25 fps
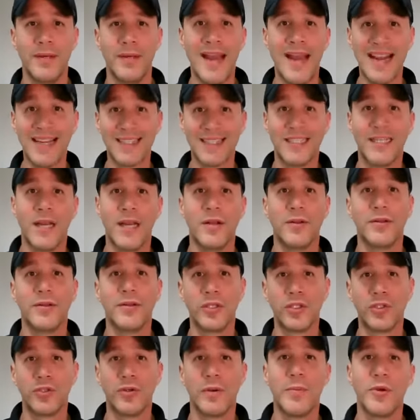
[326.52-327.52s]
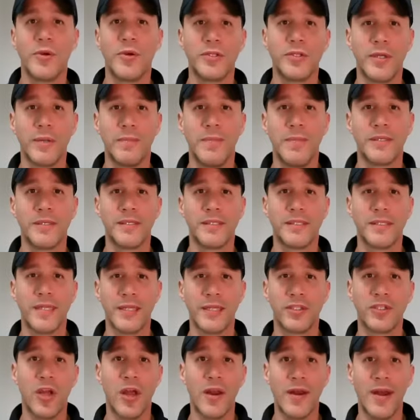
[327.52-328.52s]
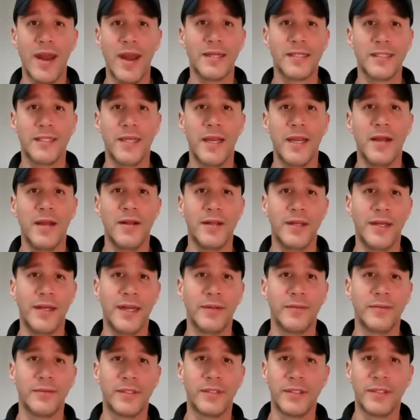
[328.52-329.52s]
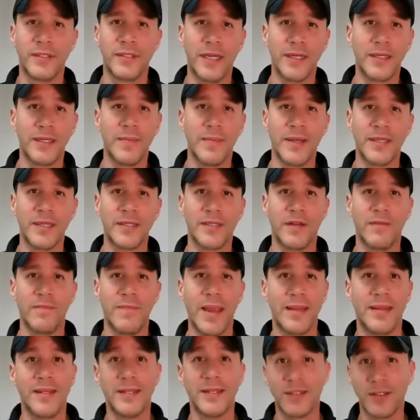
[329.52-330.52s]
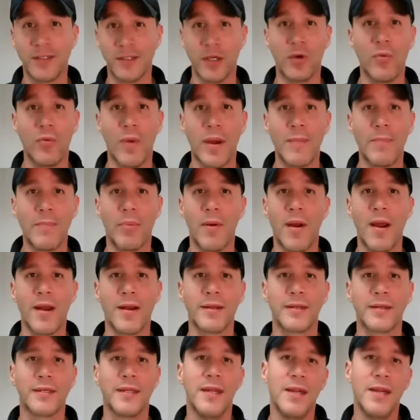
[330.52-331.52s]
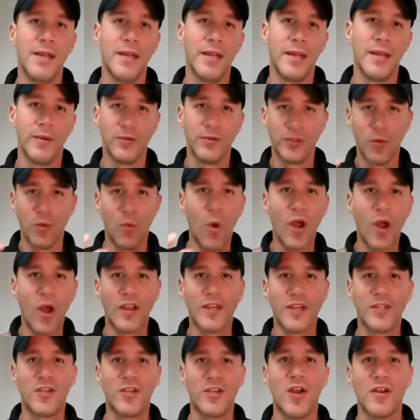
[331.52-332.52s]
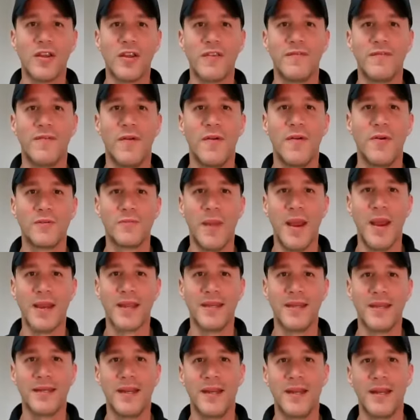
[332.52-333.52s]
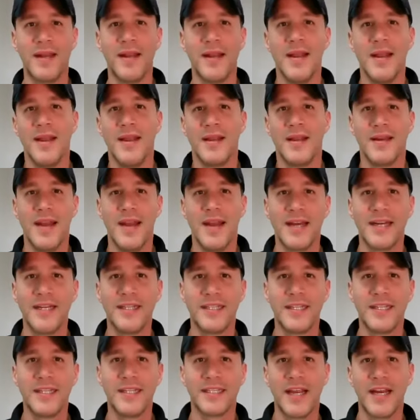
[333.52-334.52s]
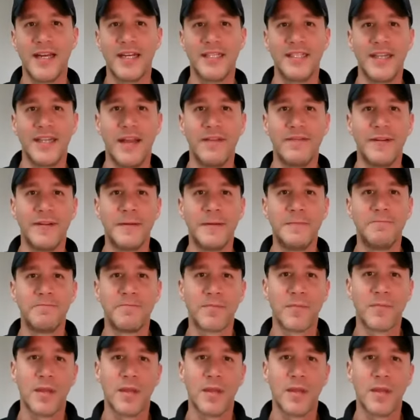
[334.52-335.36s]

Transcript: Nextel distributorship business. I saw Nextel and I said to myself, man, this is a great product. It was the walkie-talkie phones back in 96, 97.